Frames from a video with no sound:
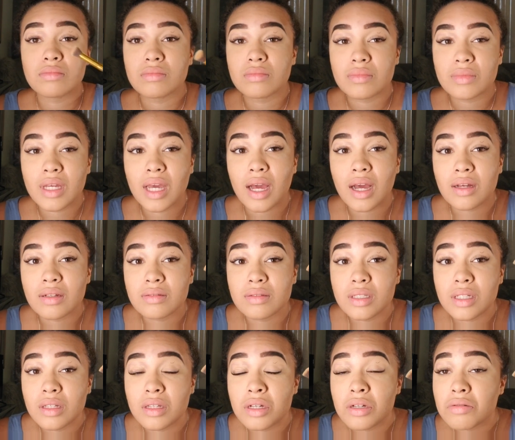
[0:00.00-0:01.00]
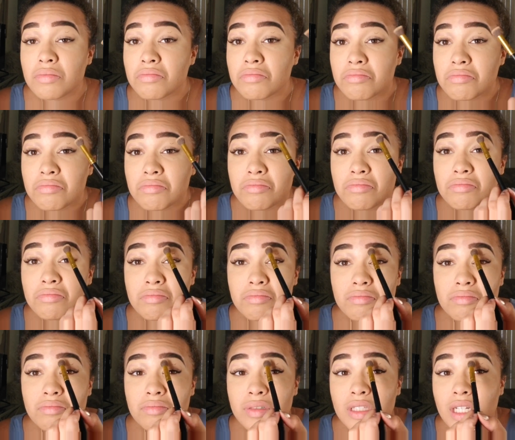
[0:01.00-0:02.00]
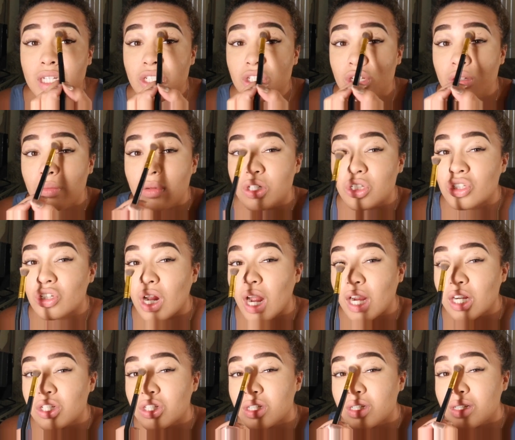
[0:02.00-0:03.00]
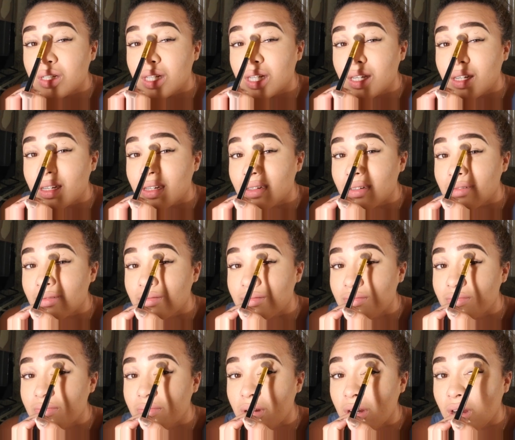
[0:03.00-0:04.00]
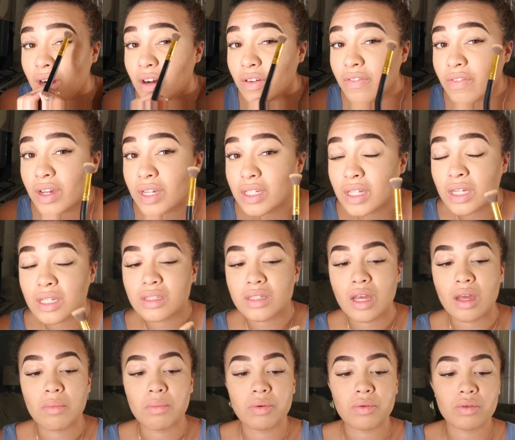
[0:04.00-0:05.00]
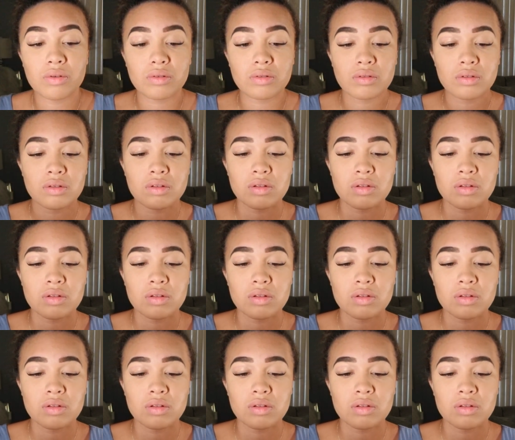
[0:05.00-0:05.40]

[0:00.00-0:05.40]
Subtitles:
yeah, see too much traction near? Perfect example.